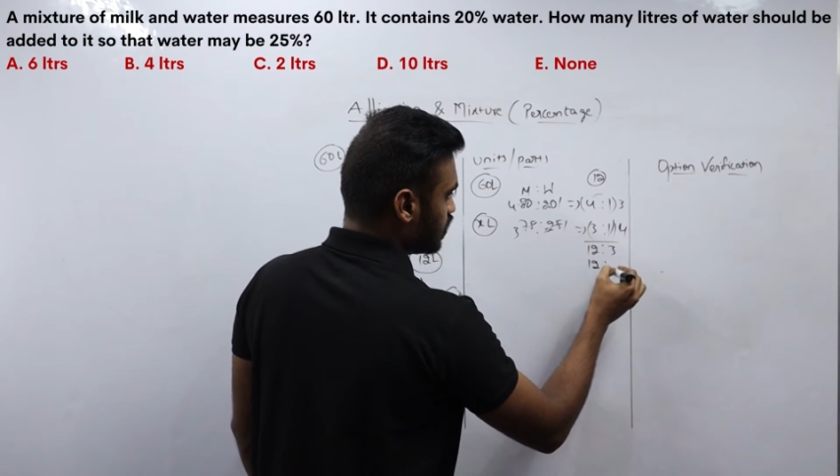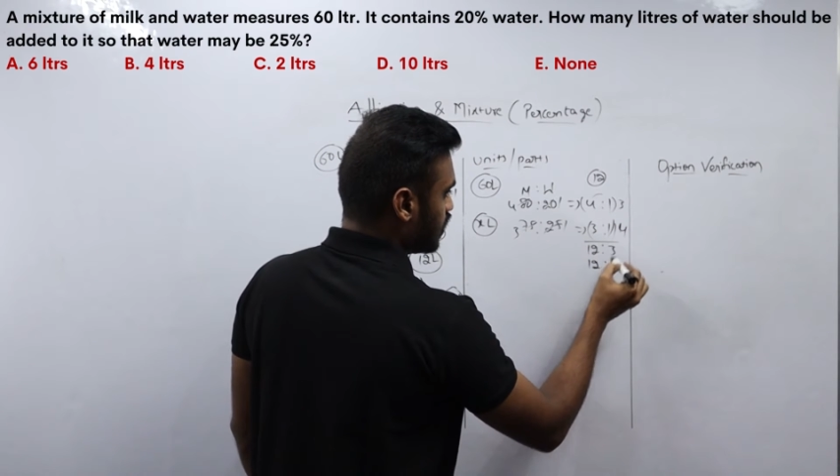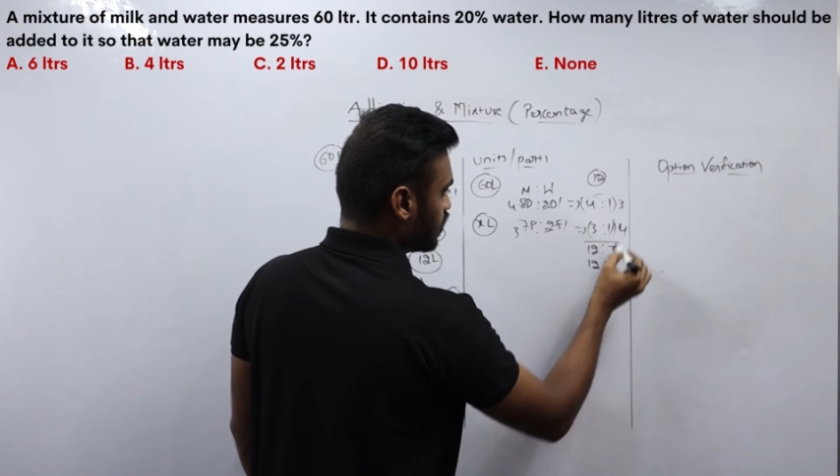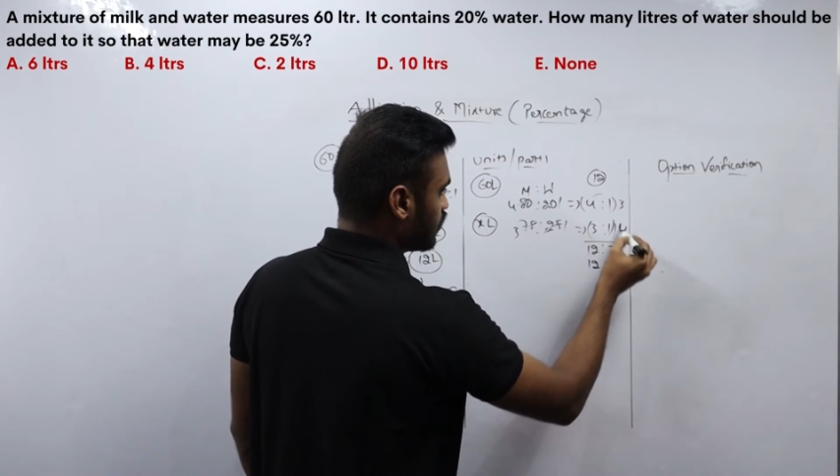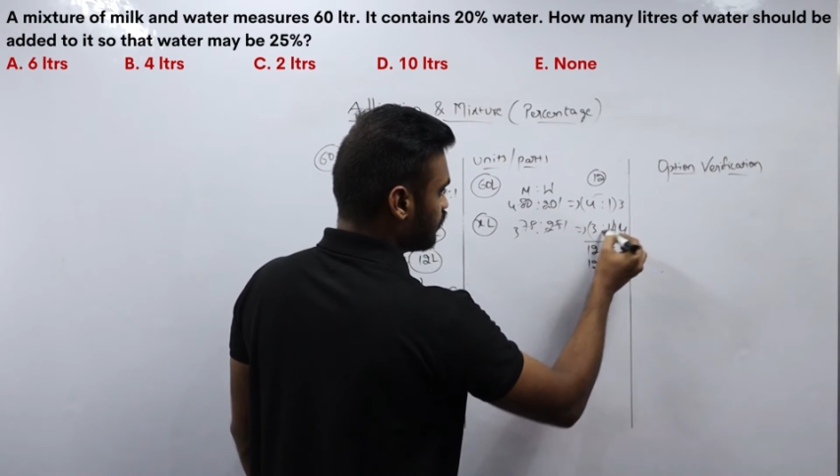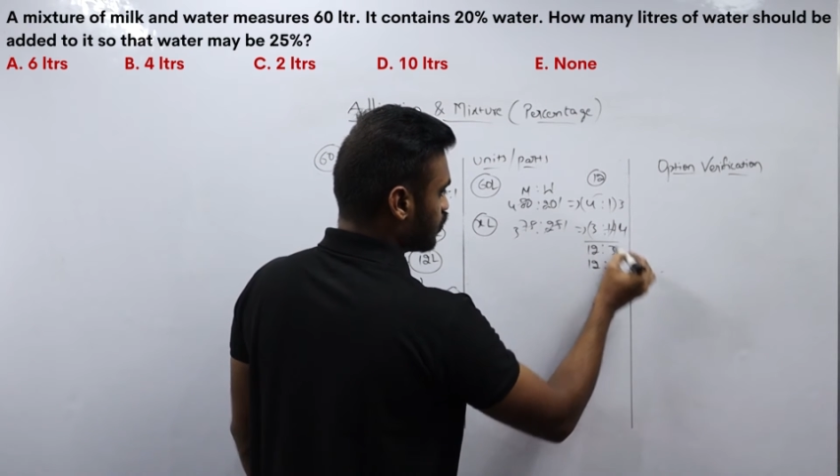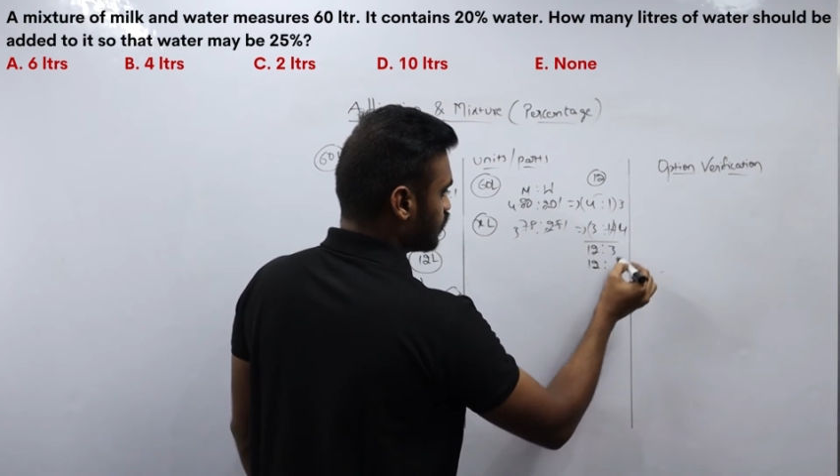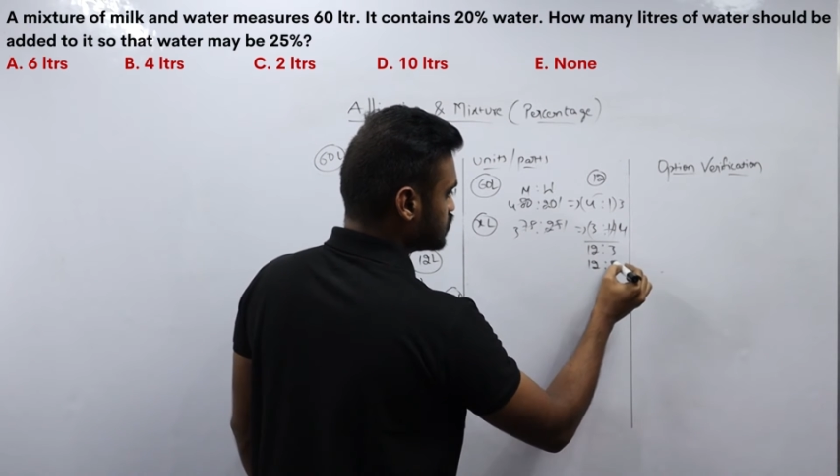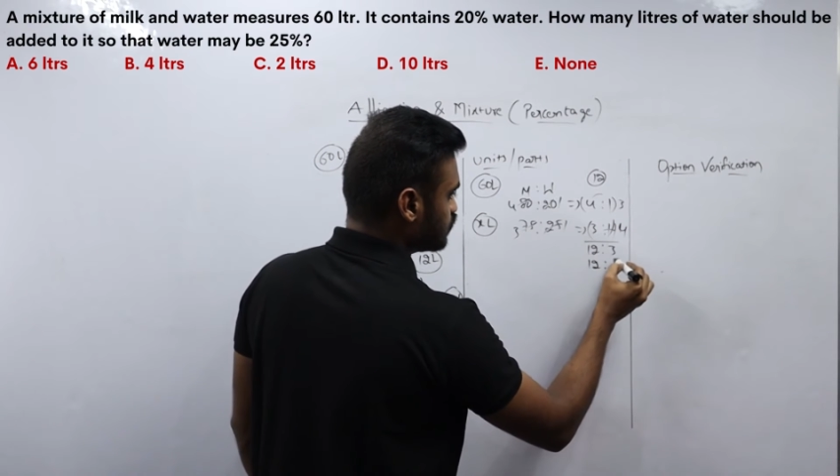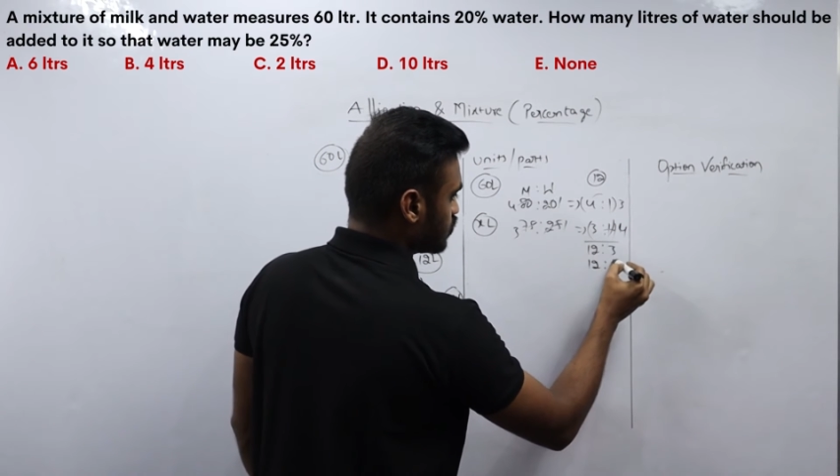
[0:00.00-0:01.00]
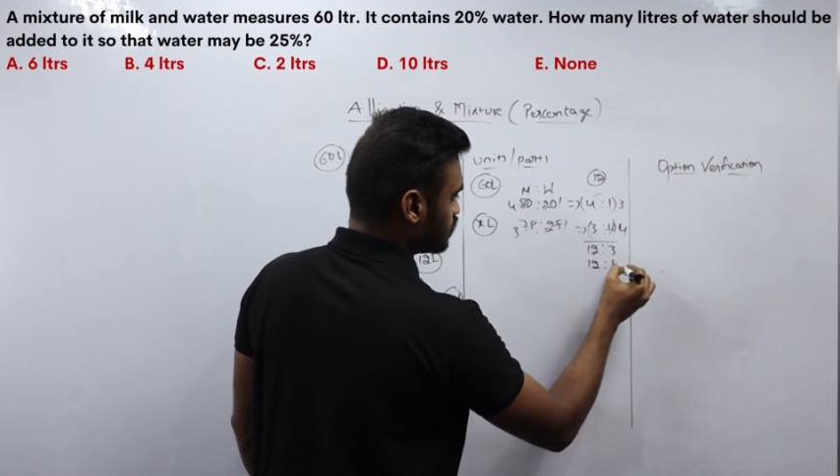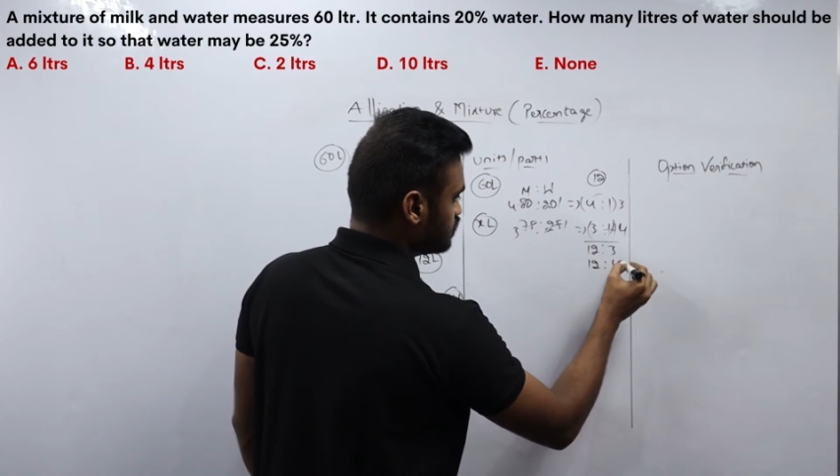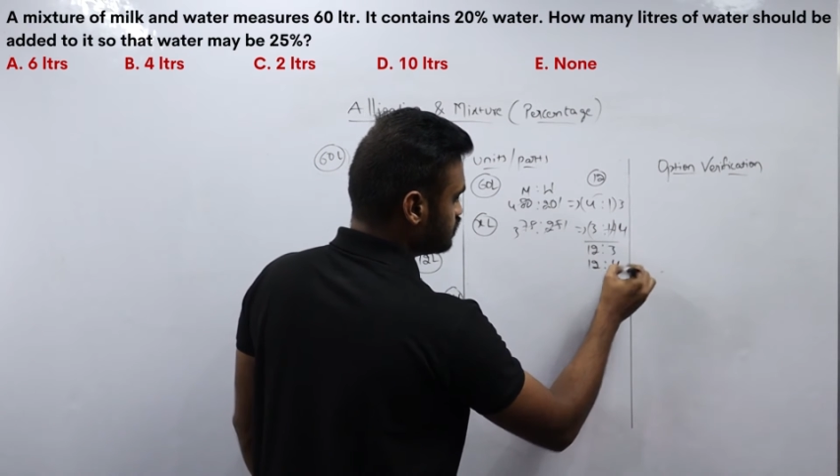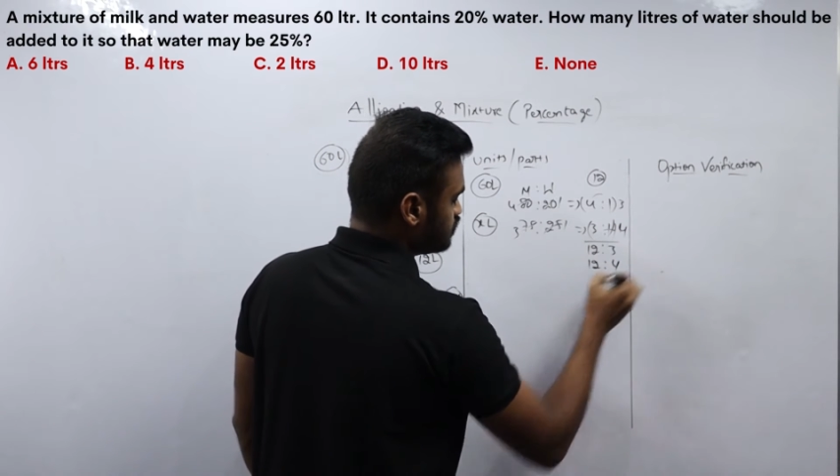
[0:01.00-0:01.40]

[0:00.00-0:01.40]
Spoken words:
and 4 1 is 4.